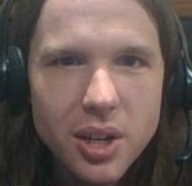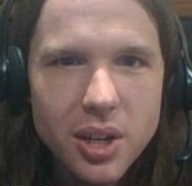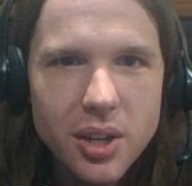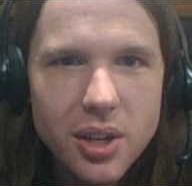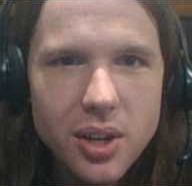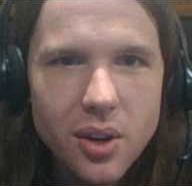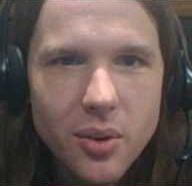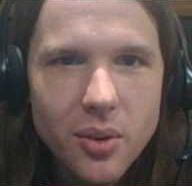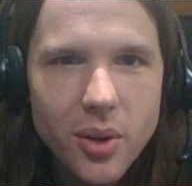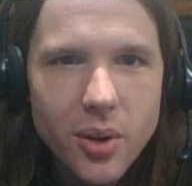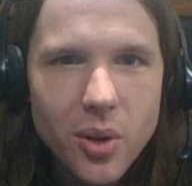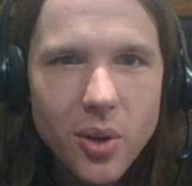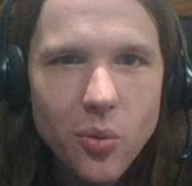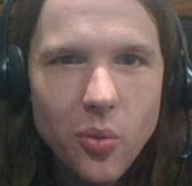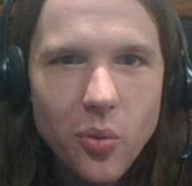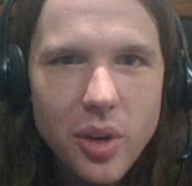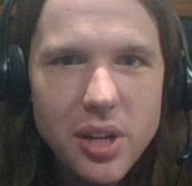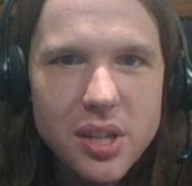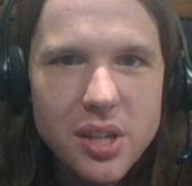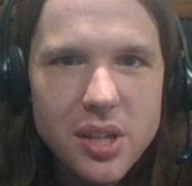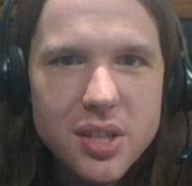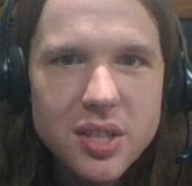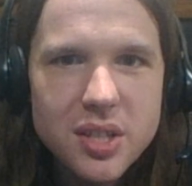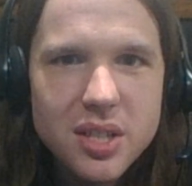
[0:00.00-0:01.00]
knowing
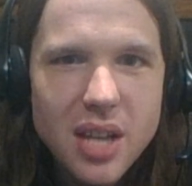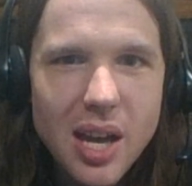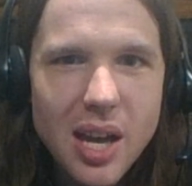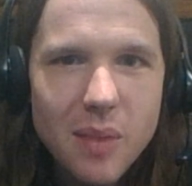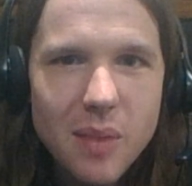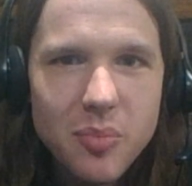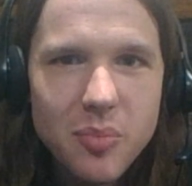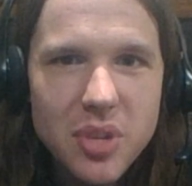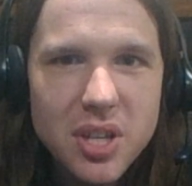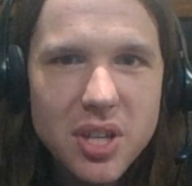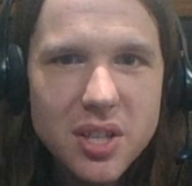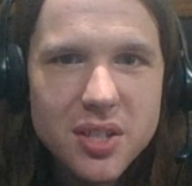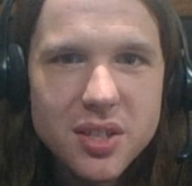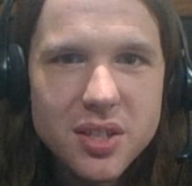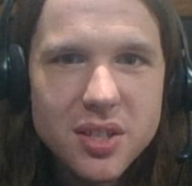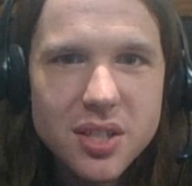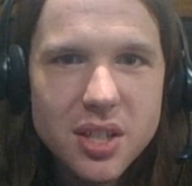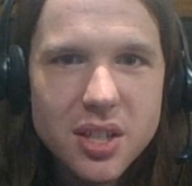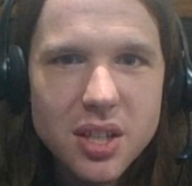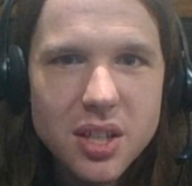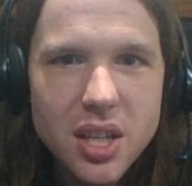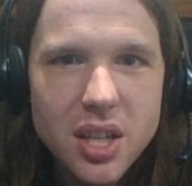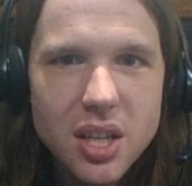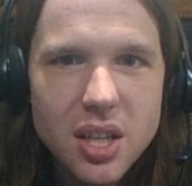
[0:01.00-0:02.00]
when to stop being
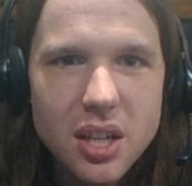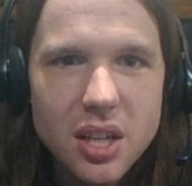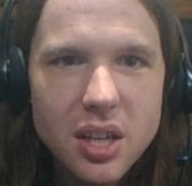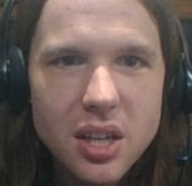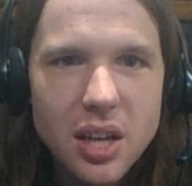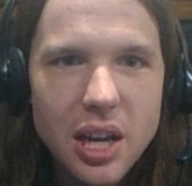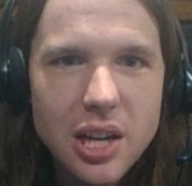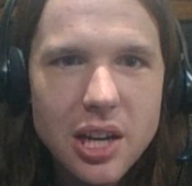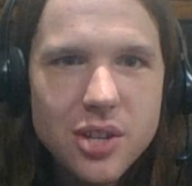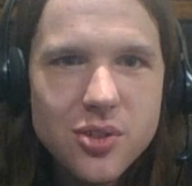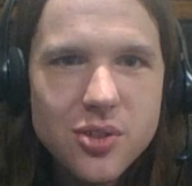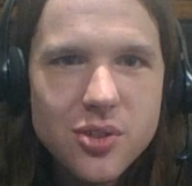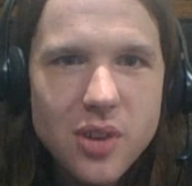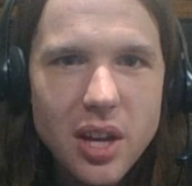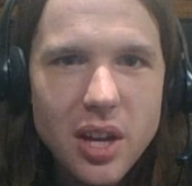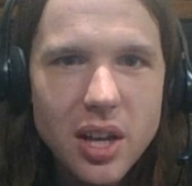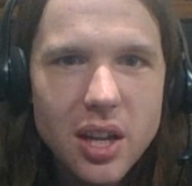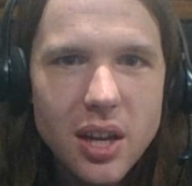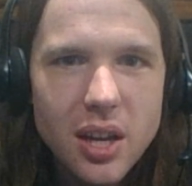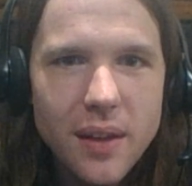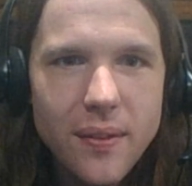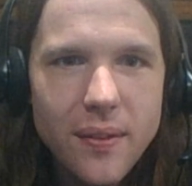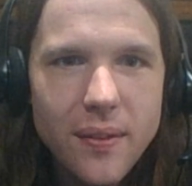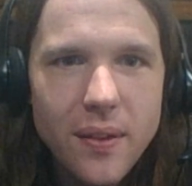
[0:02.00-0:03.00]
silly, not drag
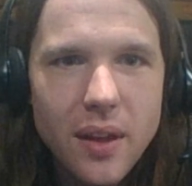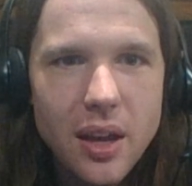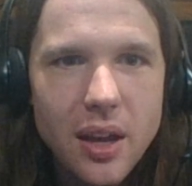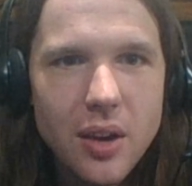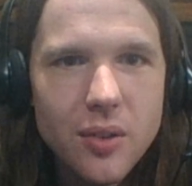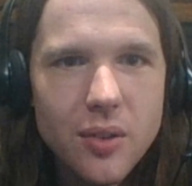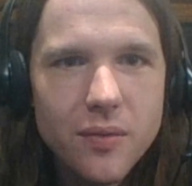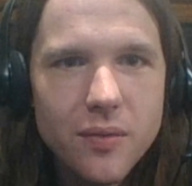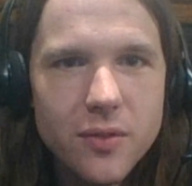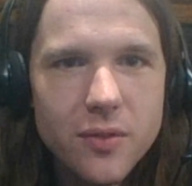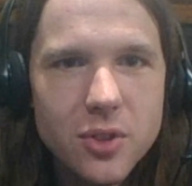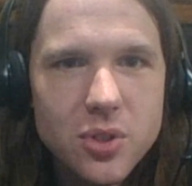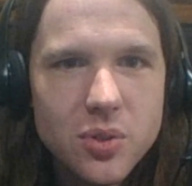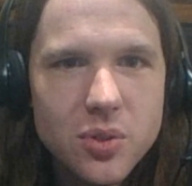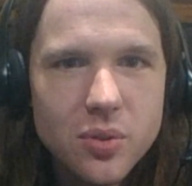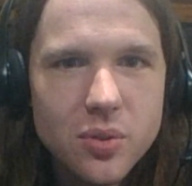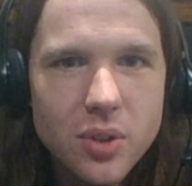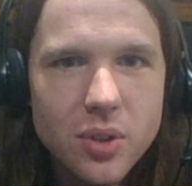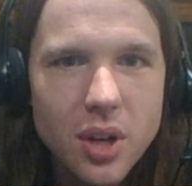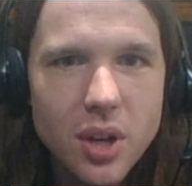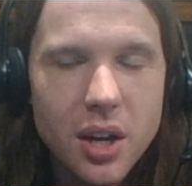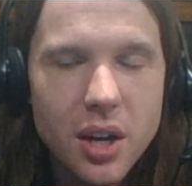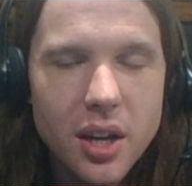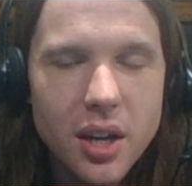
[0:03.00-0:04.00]
anything out for too
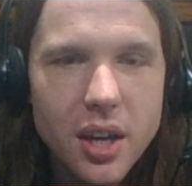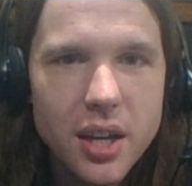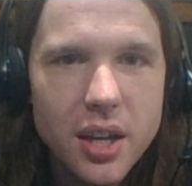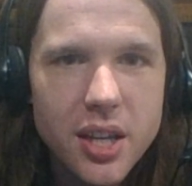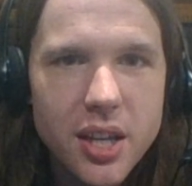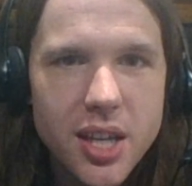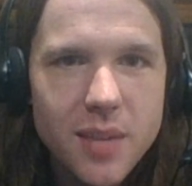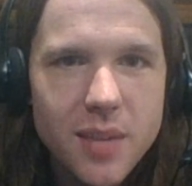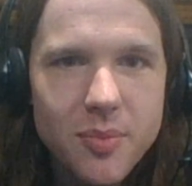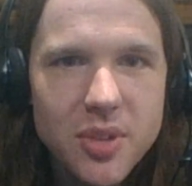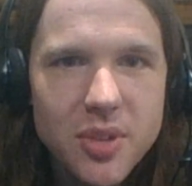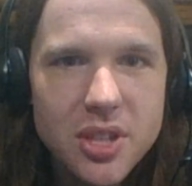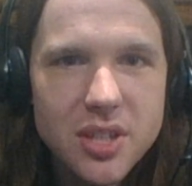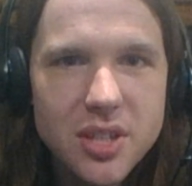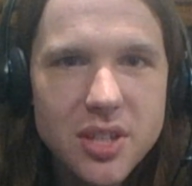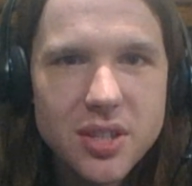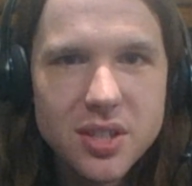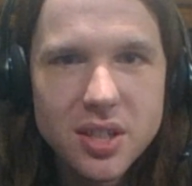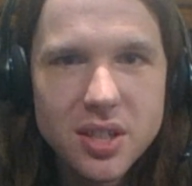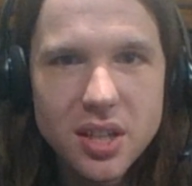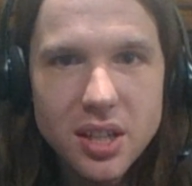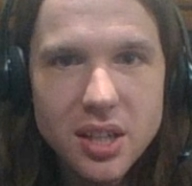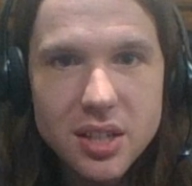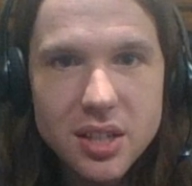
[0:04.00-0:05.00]
long, and keeping the
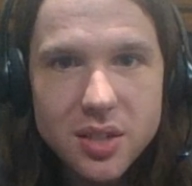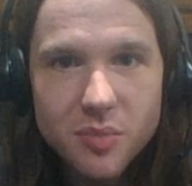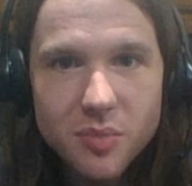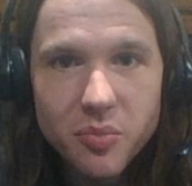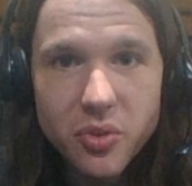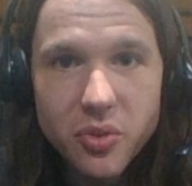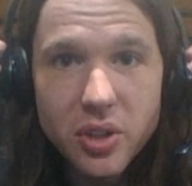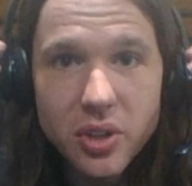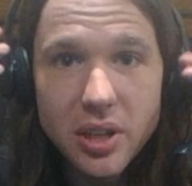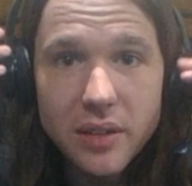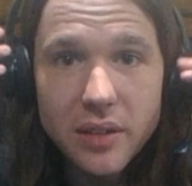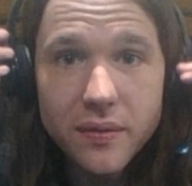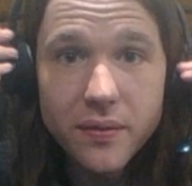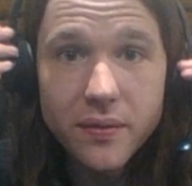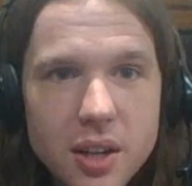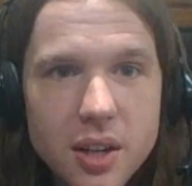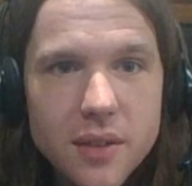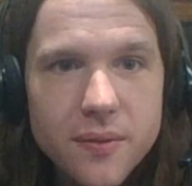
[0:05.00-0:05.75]
skits brief.